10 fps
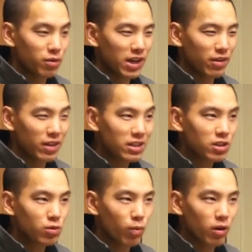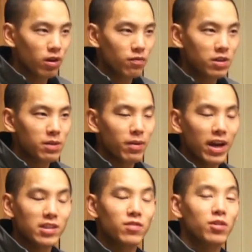Now this is one of the
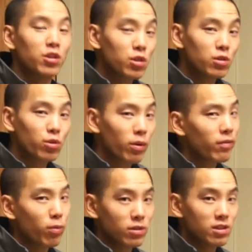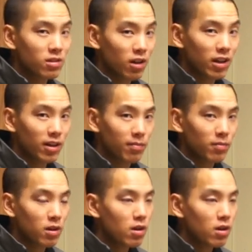bags of the new 2014 lineup